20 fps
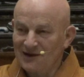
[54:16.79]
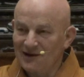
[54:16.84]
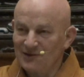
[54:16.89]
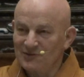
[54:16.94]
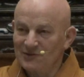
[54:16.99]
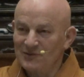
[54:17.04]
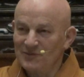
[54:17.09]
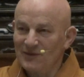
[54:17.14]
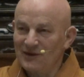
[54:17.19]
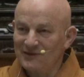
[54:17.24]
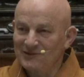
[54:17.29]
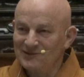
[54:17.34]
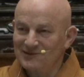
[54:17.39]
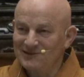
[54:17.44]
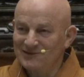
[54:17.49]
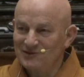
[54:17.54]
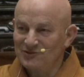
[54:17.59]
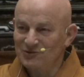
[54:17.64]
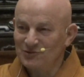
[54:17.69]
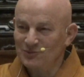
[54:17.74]
how about
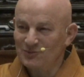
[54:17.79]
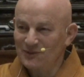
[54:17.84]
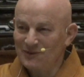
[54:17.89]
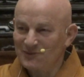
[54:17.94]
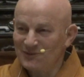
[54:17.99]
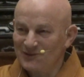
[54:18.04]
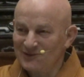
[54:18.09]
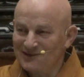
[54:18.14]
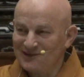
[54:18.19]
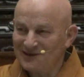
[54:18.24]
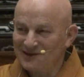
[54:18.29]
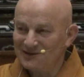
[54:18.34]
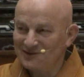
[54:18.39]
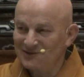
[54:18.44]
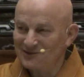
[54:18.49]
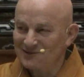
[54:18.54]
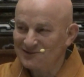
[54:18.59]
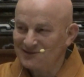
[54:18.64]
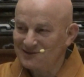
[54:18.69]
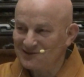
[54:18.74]
the supermundane
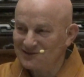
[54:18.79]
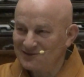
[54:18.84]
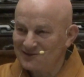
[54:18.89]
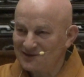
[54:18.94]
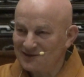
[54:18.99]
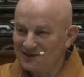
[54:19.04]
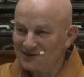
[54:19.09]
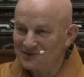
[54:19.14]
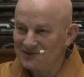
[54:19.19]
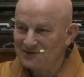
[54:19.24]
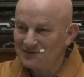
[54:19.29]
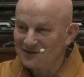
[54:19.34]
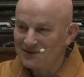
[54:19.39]
consciousness?